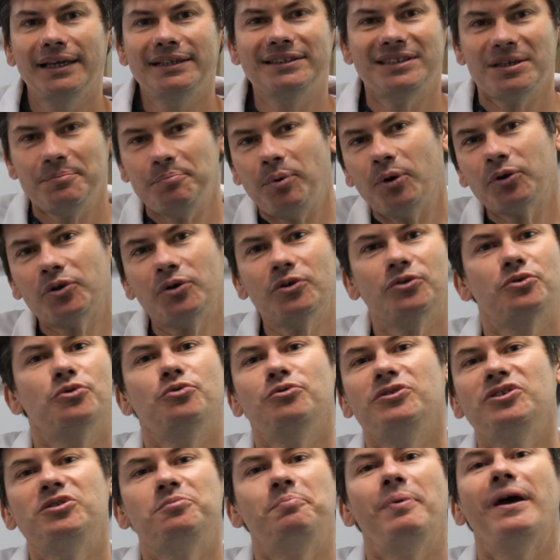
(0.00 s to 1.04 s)
important to
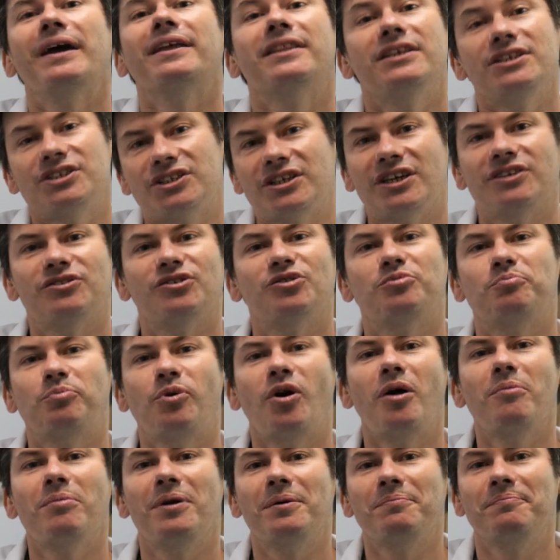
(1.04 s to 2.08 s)
respect each other's
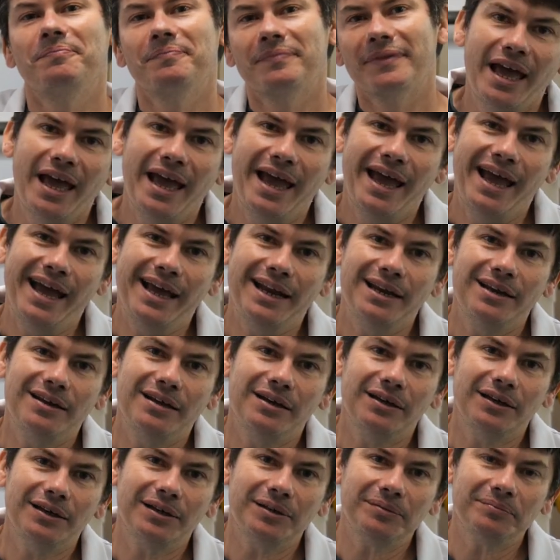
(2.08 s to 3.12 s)
problem.
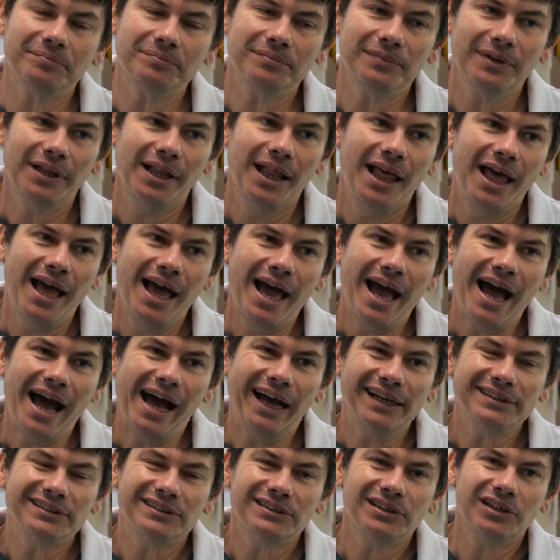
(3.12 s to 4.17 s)
And
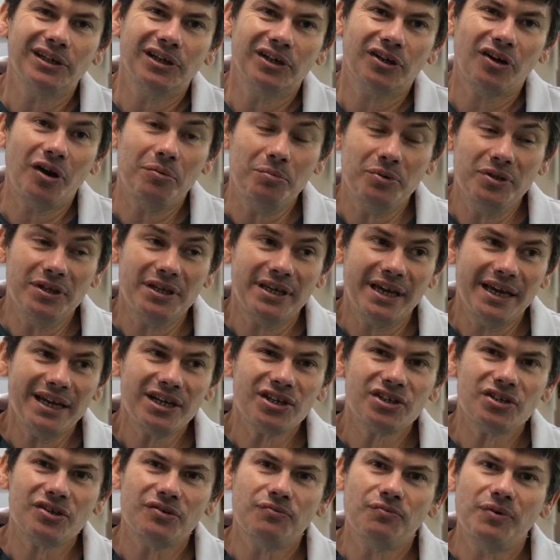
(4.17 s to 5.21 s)
as a
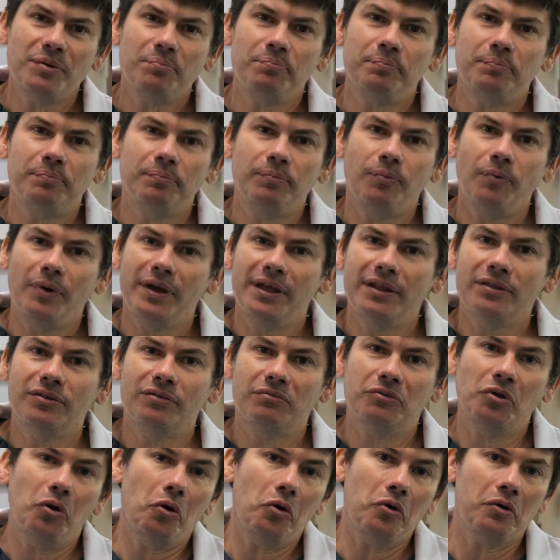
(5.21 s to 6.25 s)
communication, we
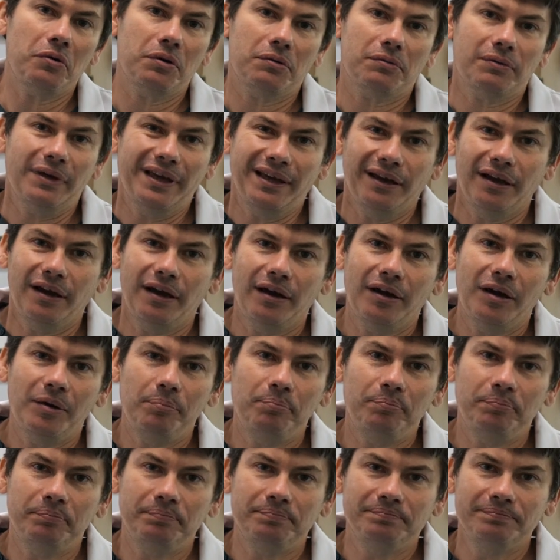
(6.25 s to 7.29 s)
talk
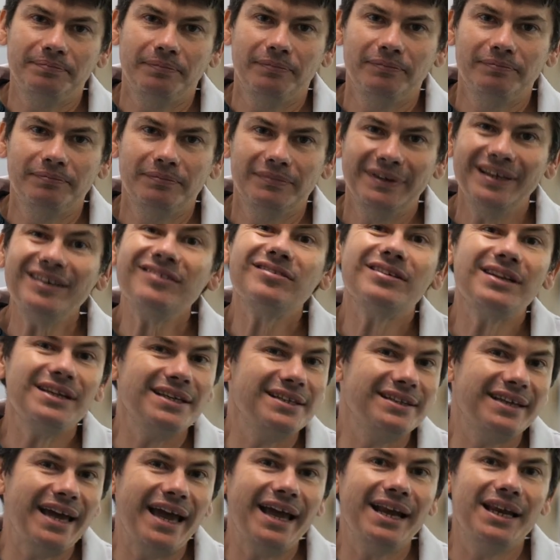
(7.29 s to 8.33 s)

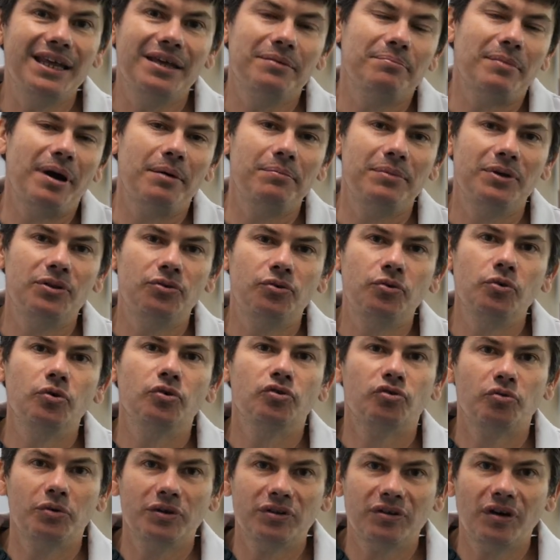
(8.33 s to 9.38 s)
easily daily, maybe two or
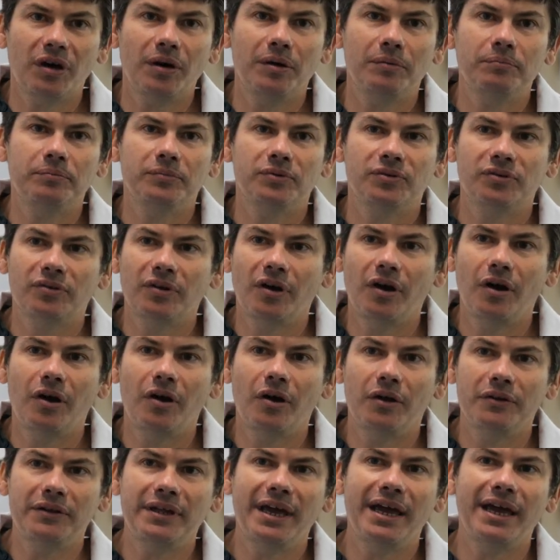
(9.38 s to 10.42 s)
three times
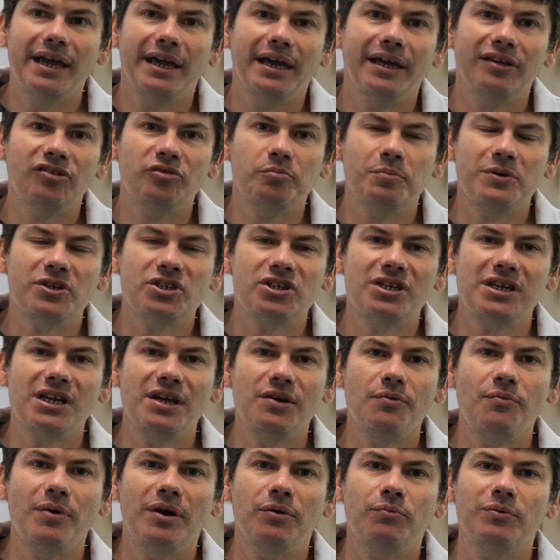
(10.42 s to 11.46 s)
a day,
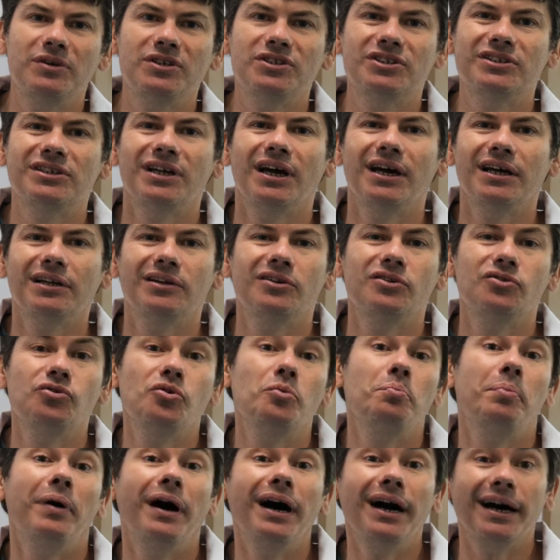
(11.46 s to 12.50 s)
especially when we start a
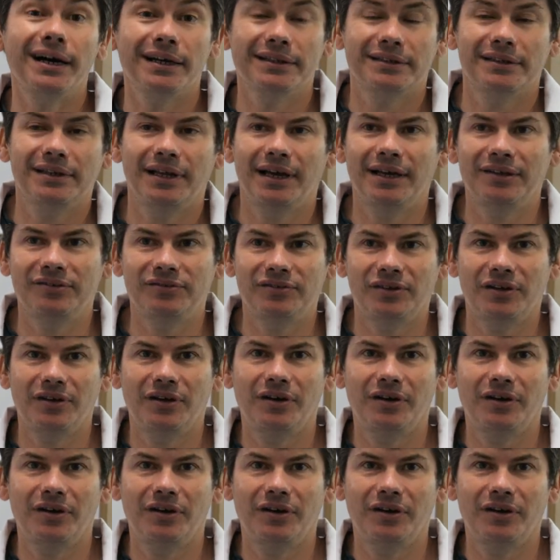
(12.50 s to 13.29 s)
new part. As